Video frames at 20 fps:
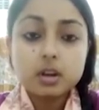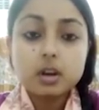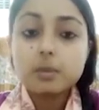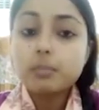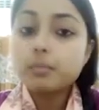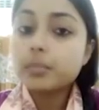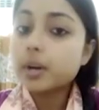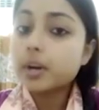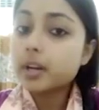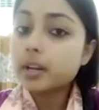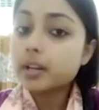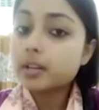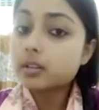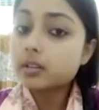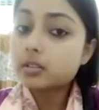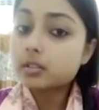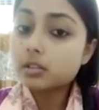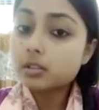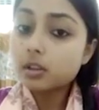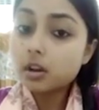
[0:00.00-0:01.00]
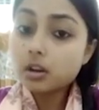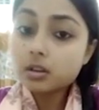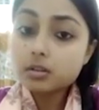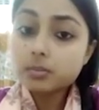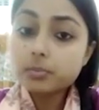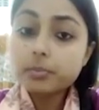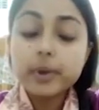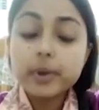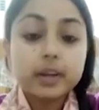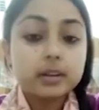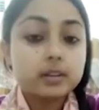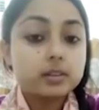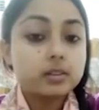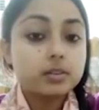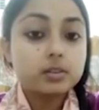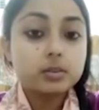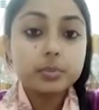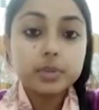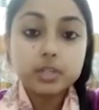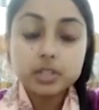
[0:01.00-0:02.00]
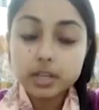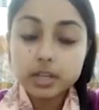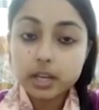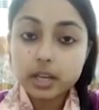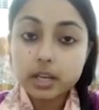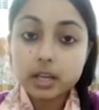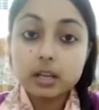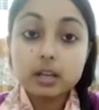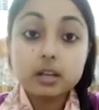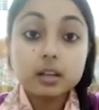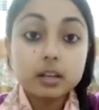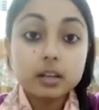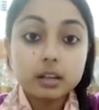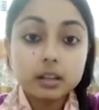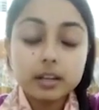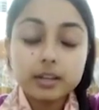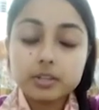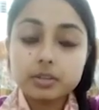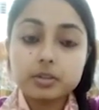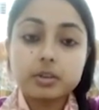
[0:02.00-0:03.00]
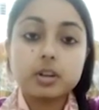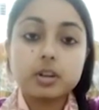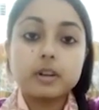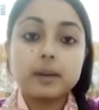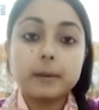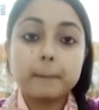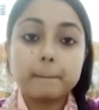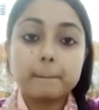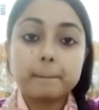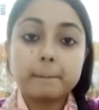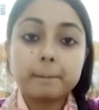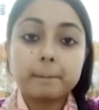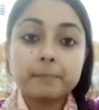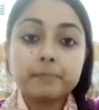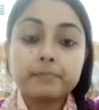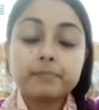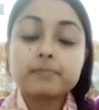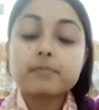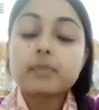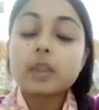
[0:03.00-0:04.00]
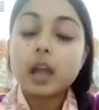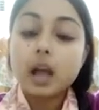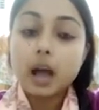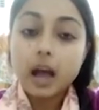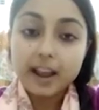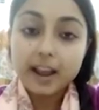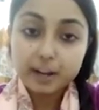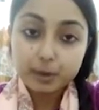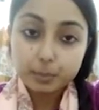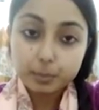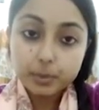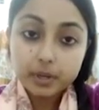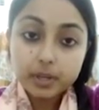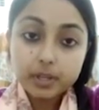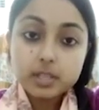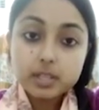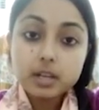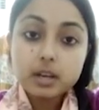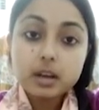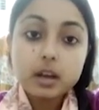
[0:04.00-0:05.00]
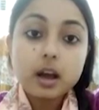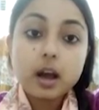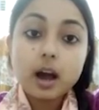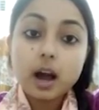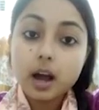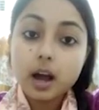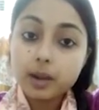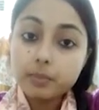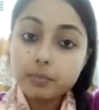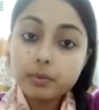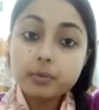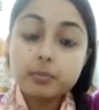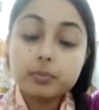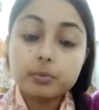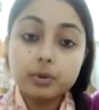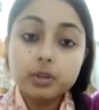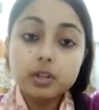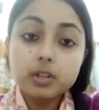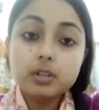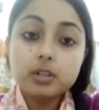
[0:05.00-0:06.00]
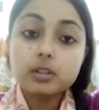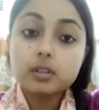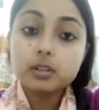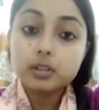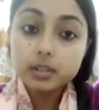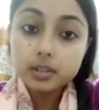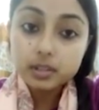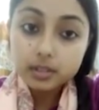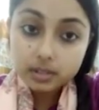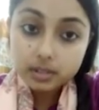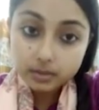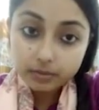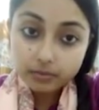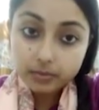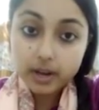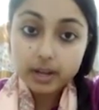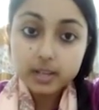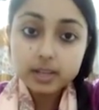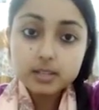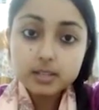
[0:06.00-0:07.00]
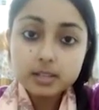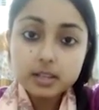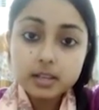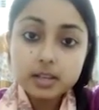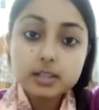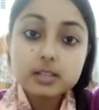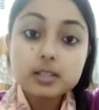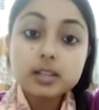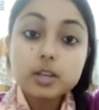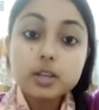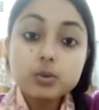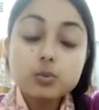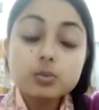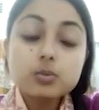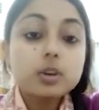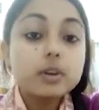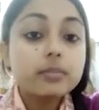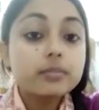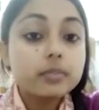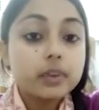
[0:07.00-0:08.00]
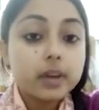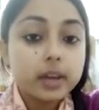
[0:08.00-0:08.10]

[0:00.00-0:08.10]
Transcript: meant to be taken literally. I repeat, hyperbole, this device is the use of exaggeration.